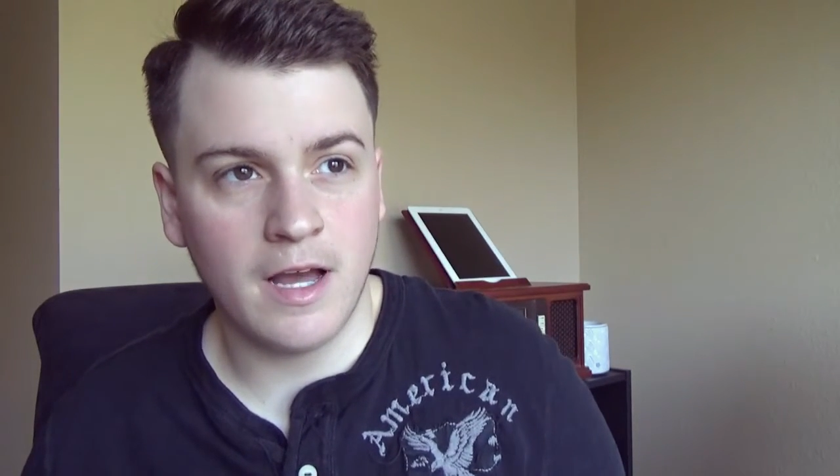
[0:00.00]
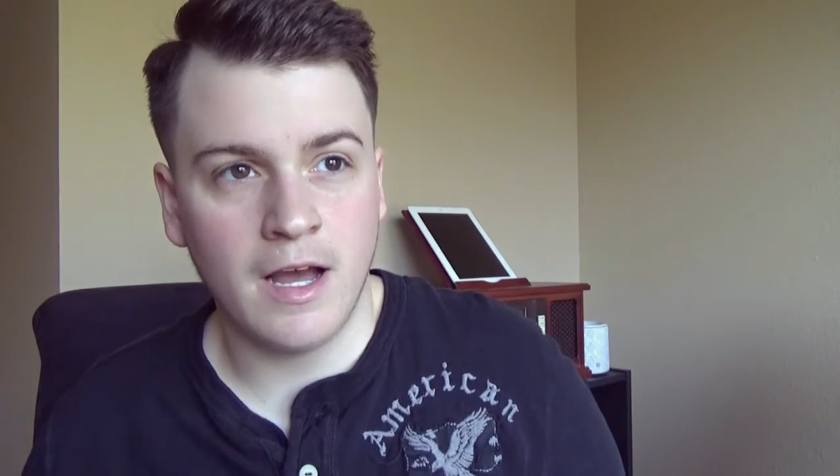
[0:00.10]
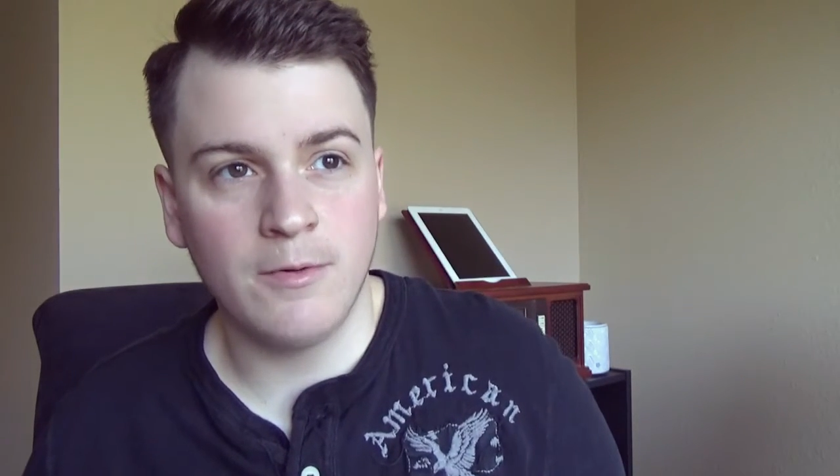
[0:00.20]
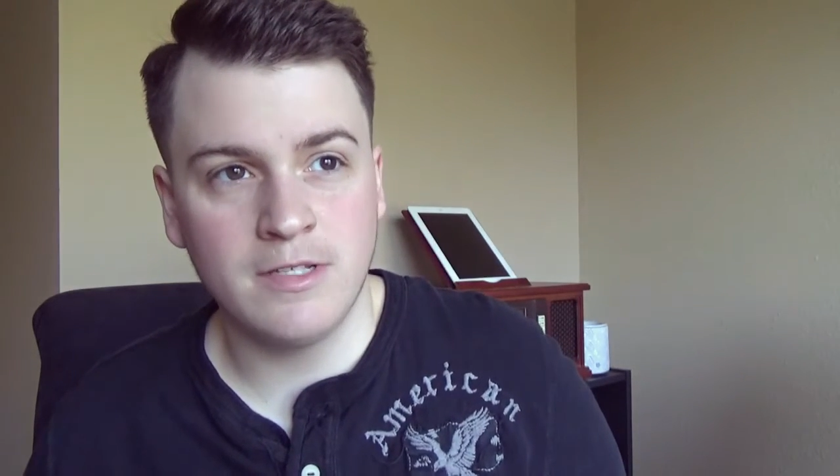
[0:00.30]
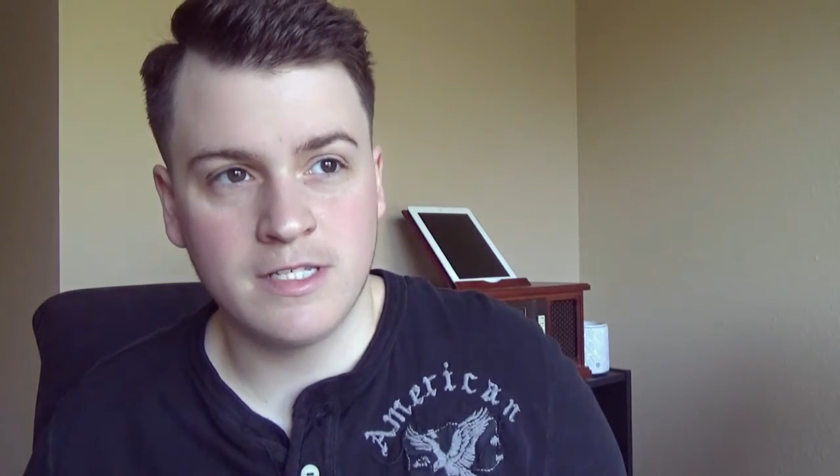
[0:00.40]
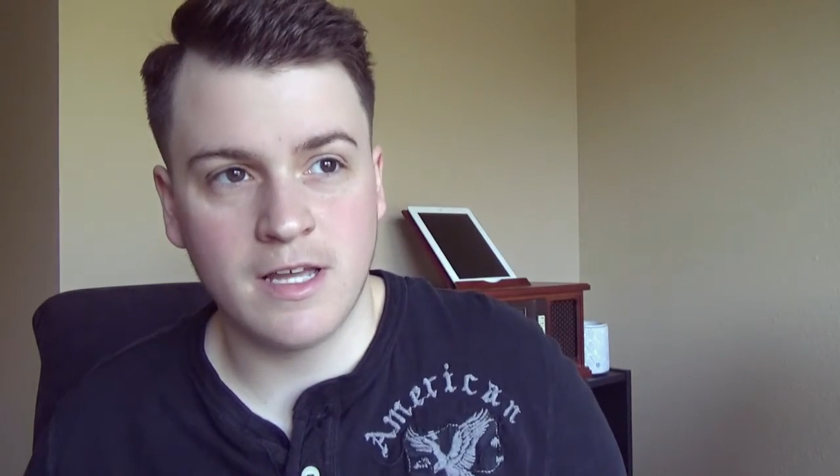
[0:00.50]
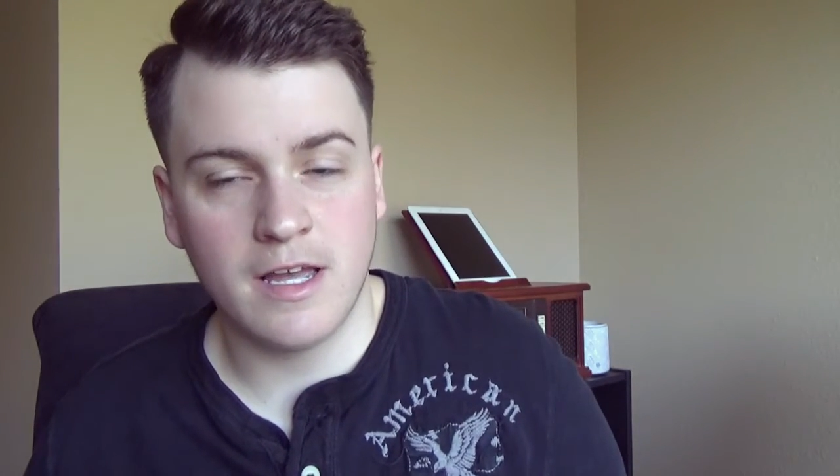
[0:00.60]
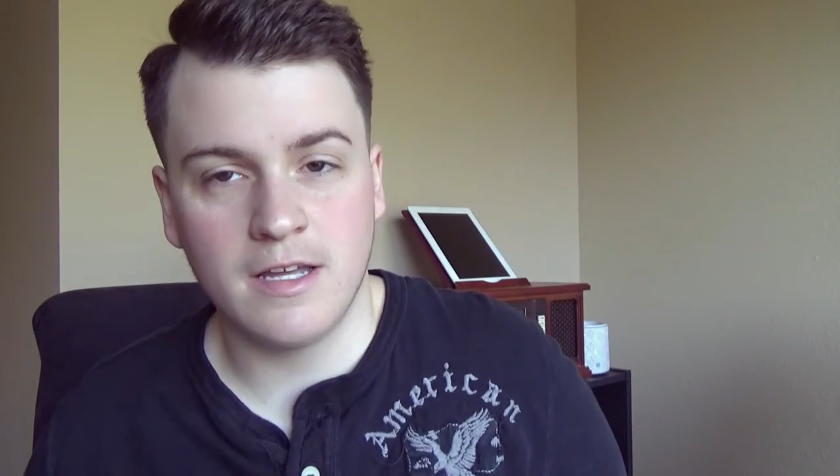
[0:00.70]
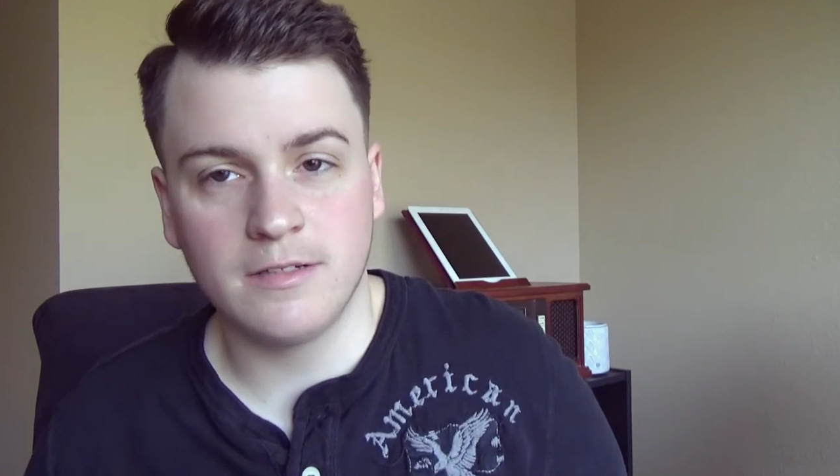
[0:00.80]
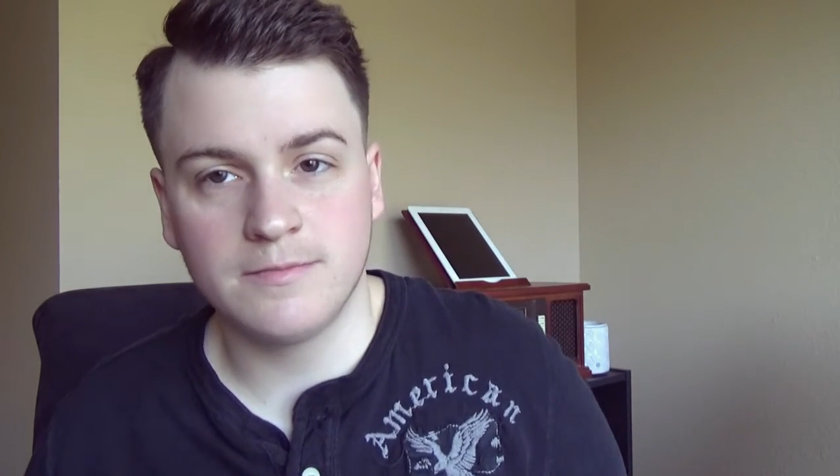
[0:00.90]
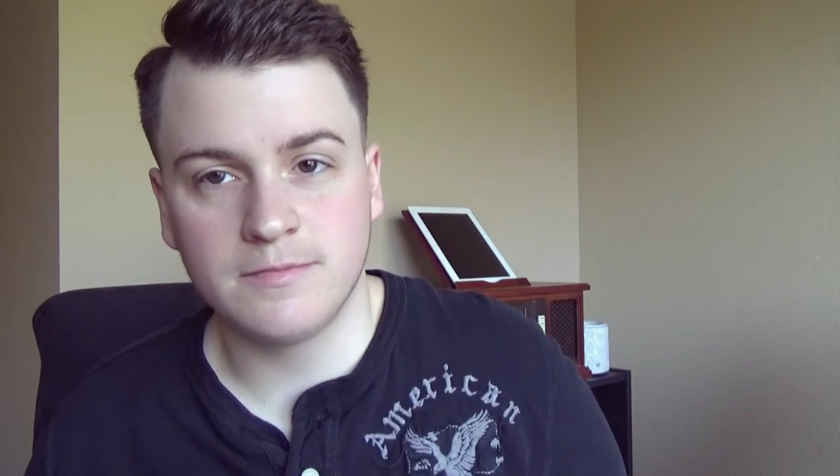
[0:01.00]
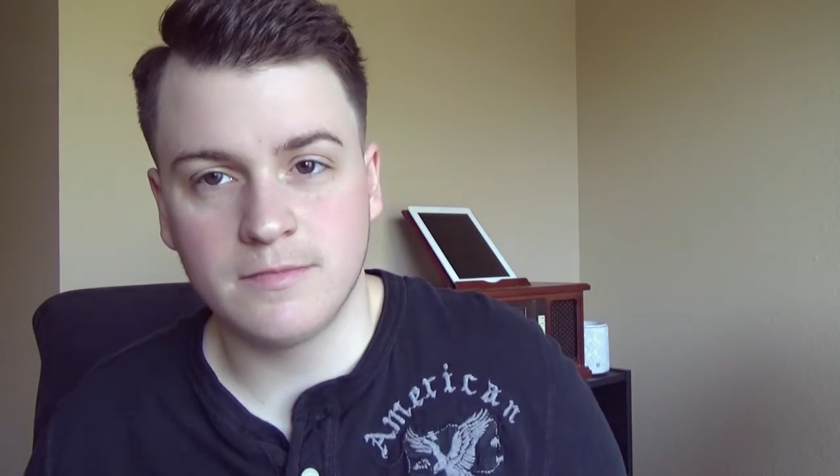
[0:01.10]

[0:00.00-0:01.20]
I would say